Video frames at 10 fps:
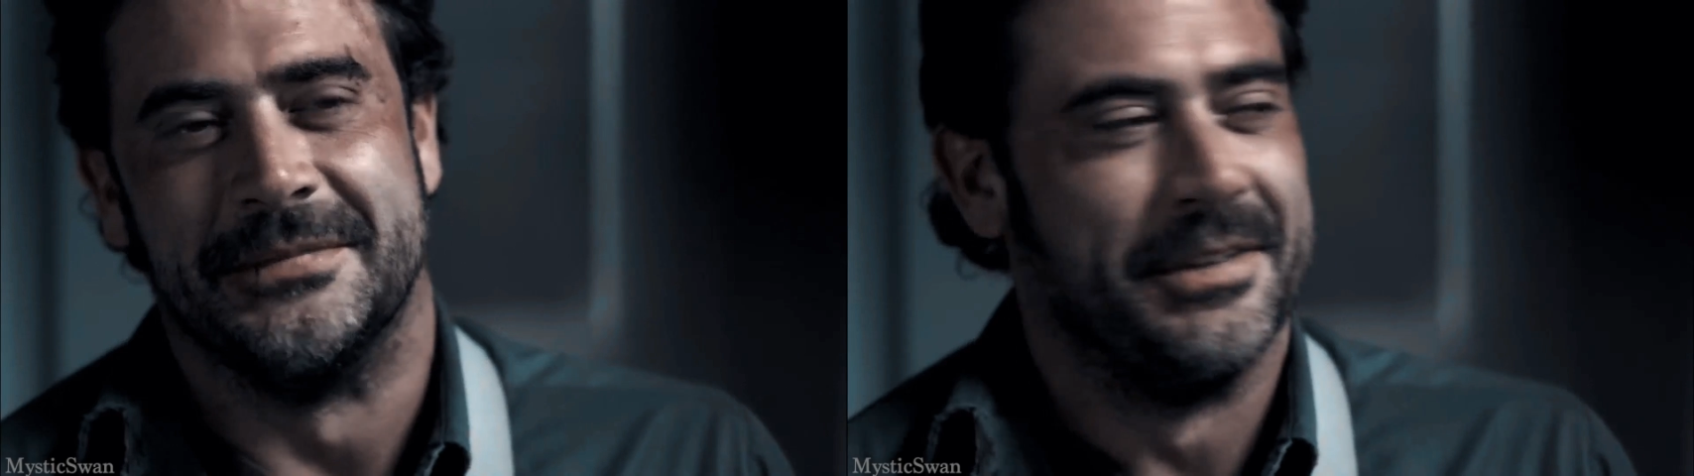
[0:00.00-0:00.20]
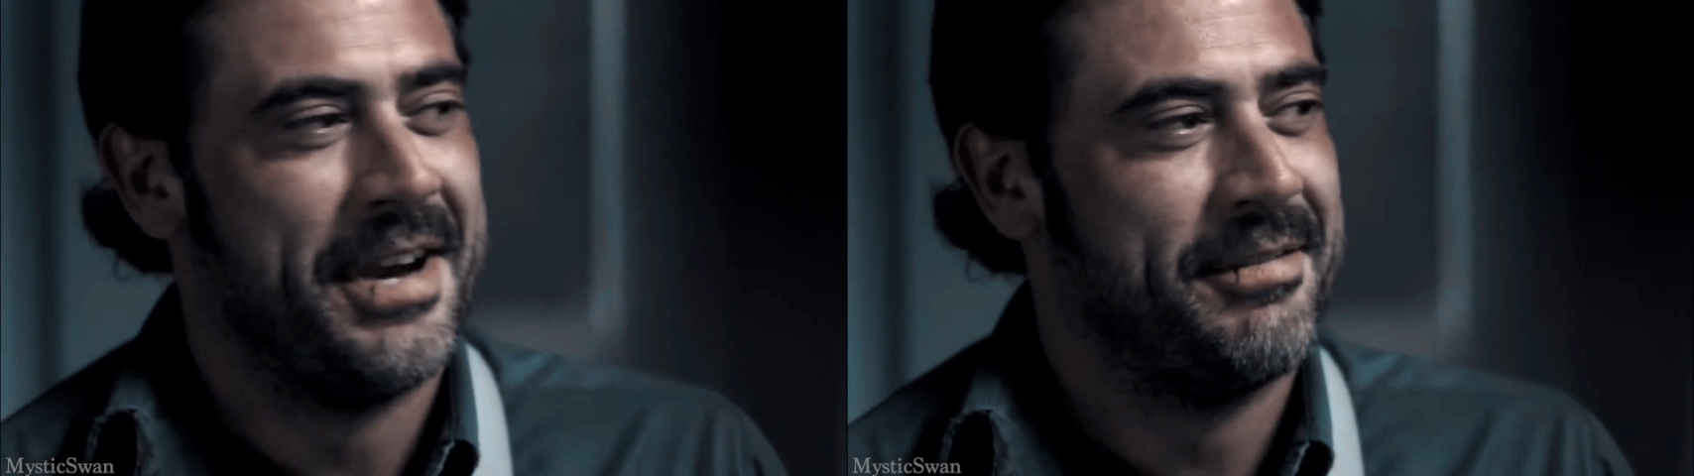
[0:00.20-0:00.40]

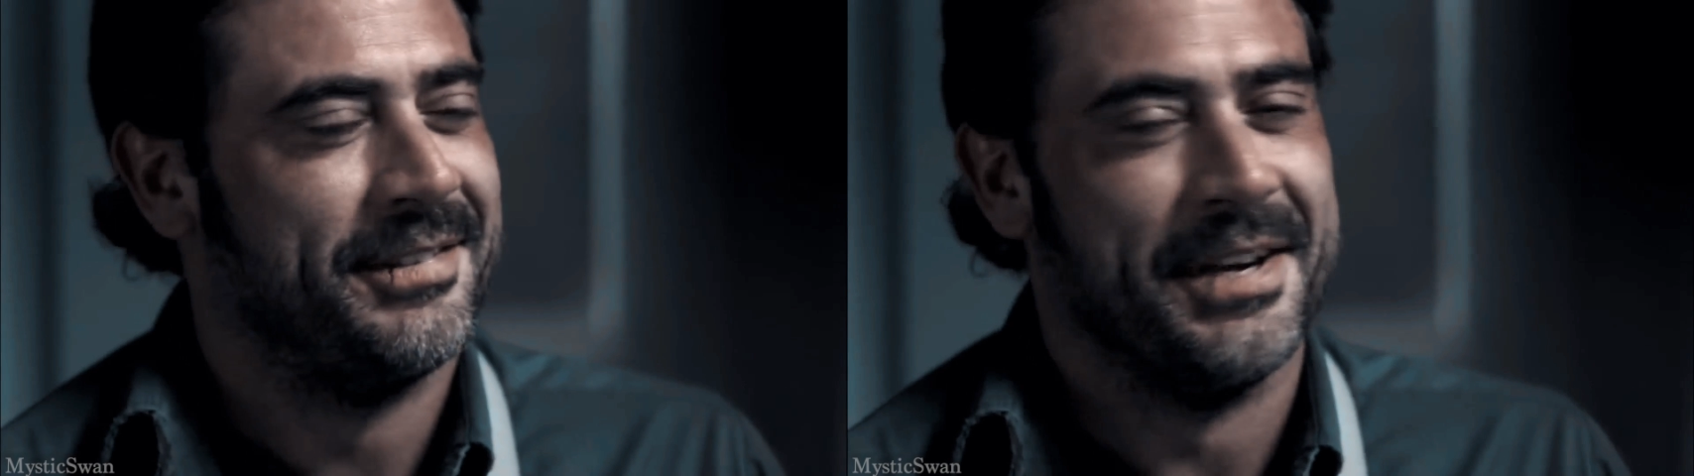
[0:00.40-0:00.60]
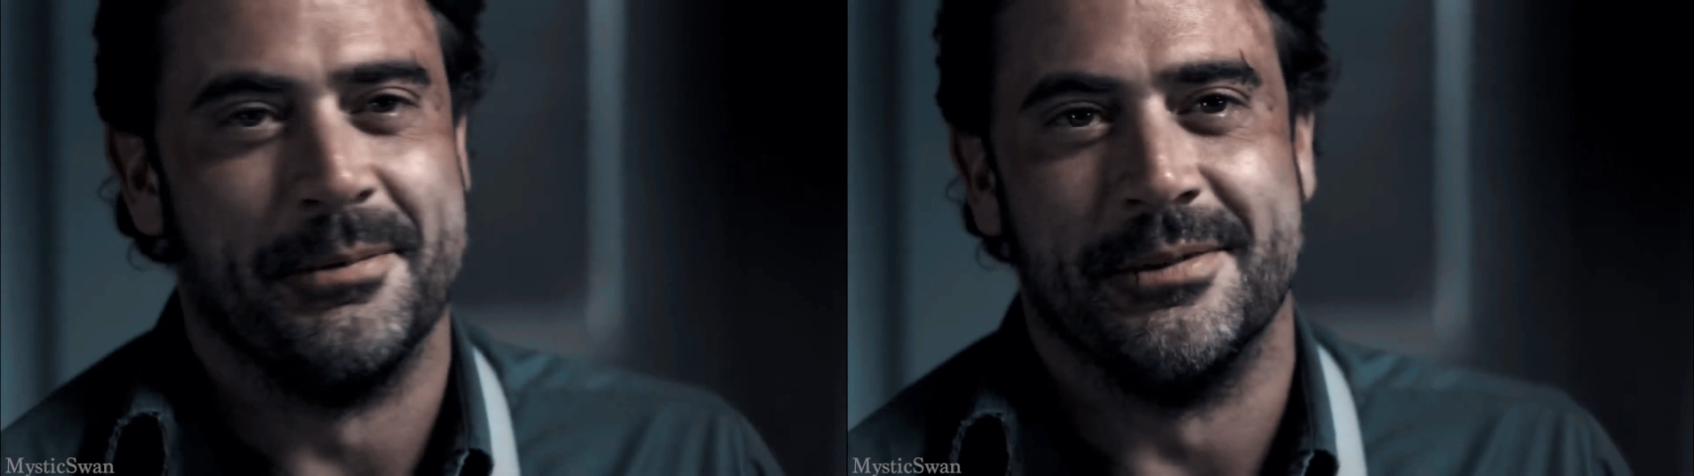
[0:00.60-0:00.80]
You know, half
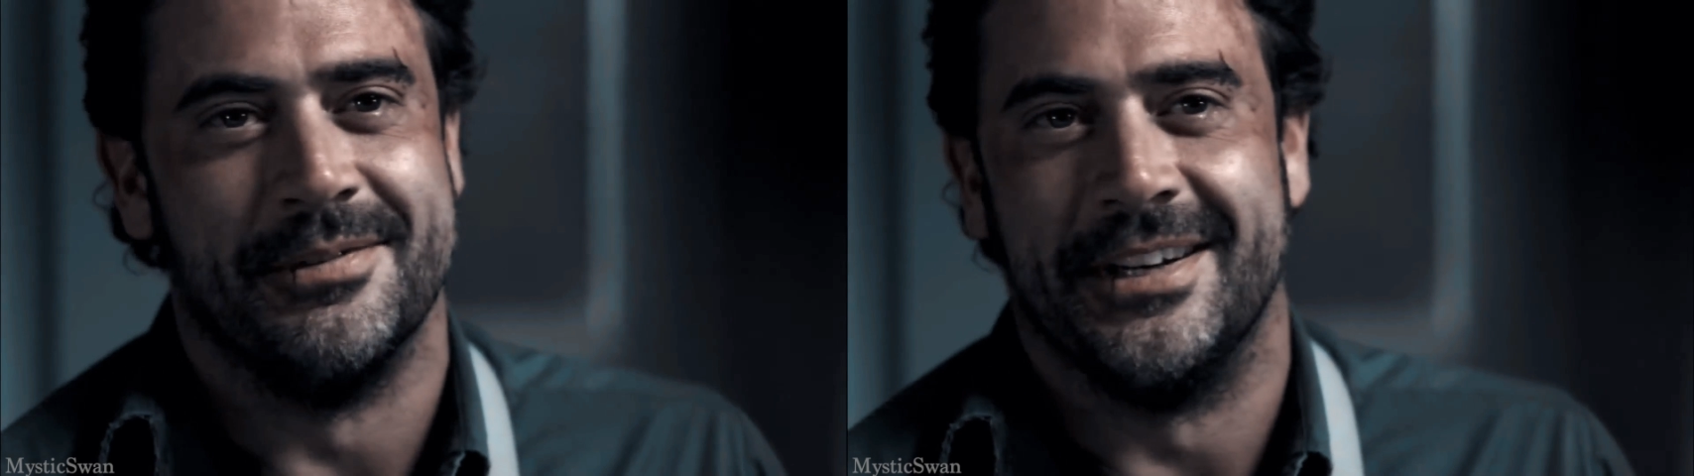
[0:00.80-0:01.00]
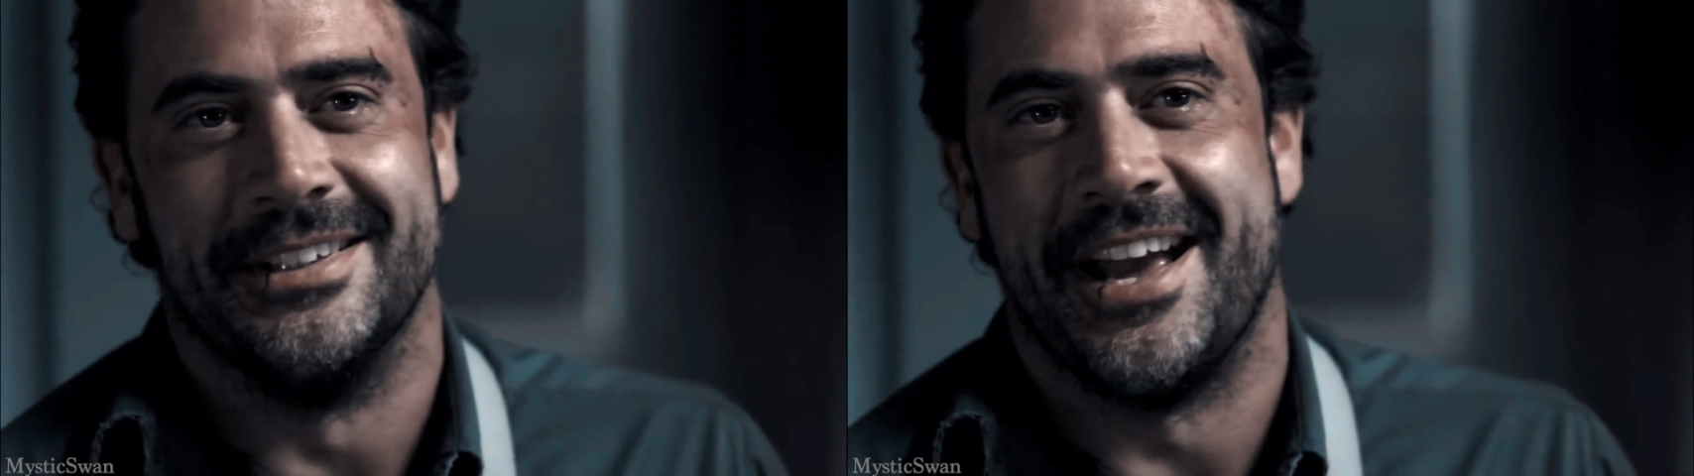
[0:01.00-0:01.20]
the time we're
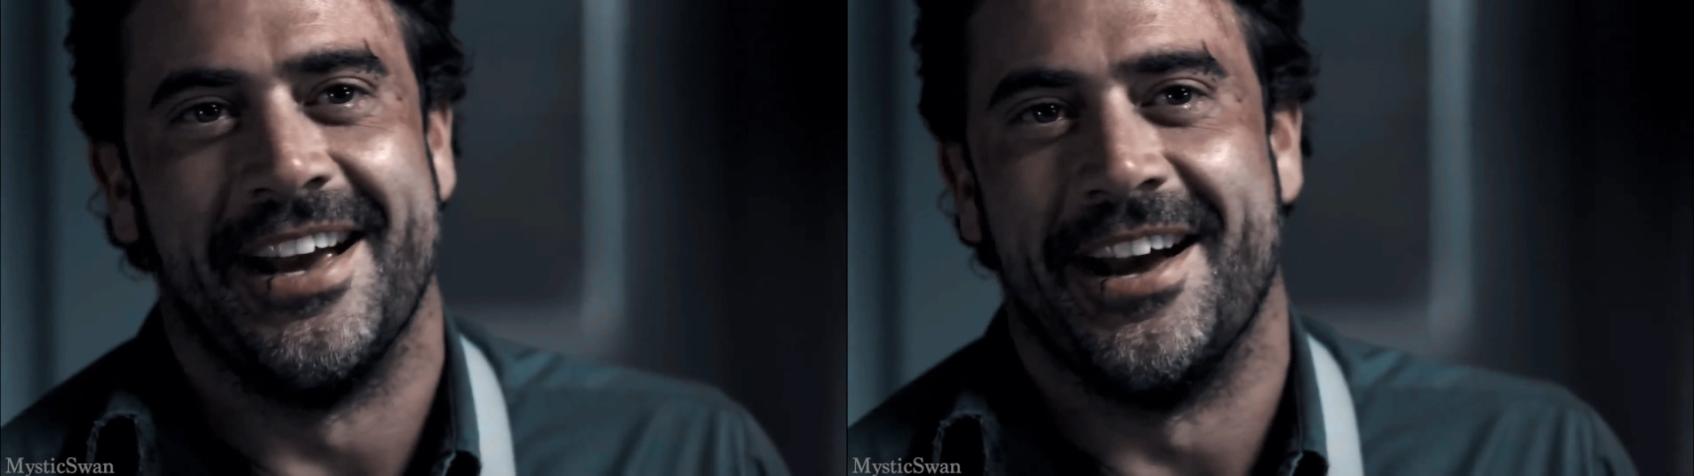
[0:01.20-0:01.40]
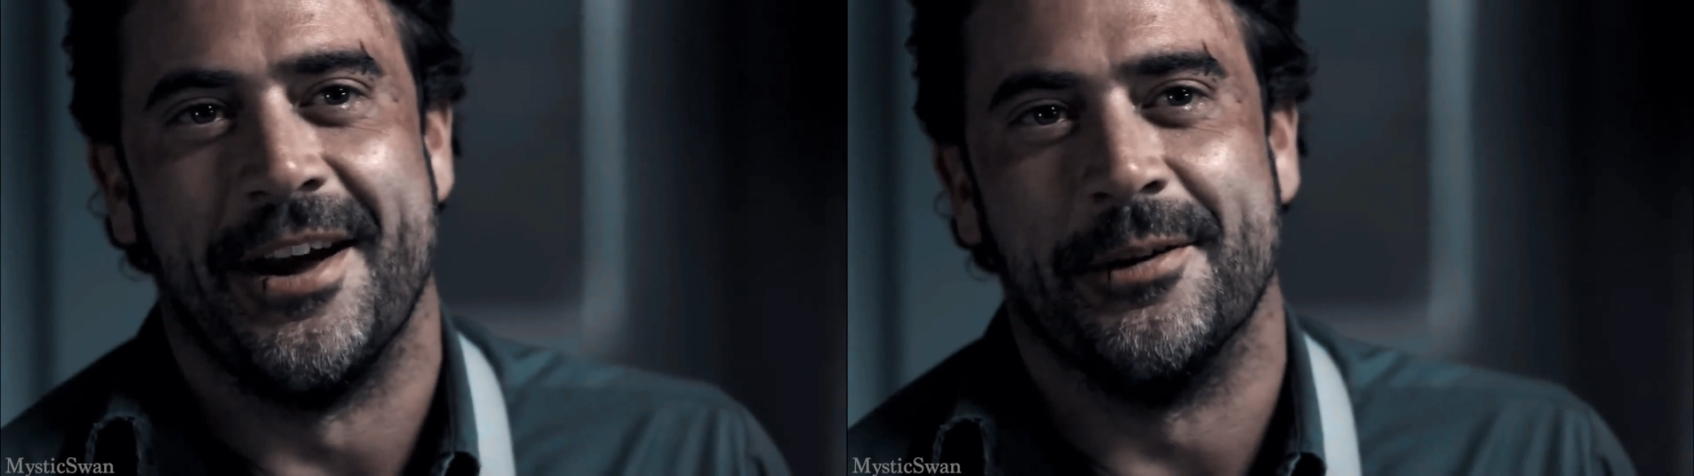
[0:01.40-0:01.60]
fighting,
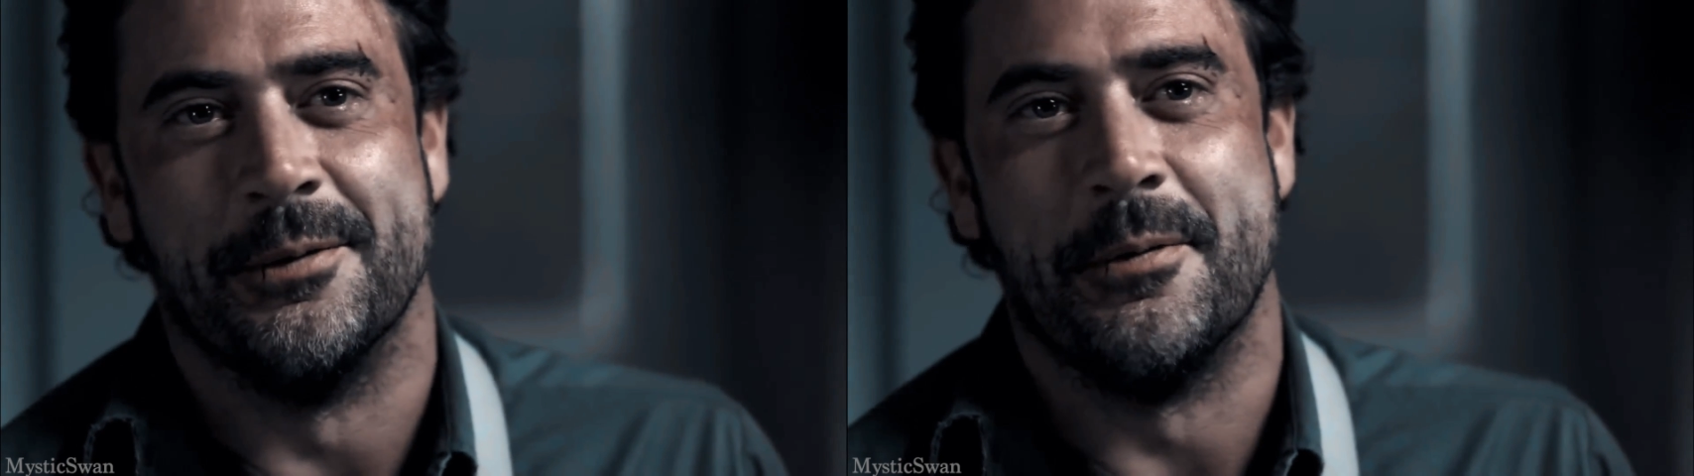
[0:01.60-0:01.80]
I don't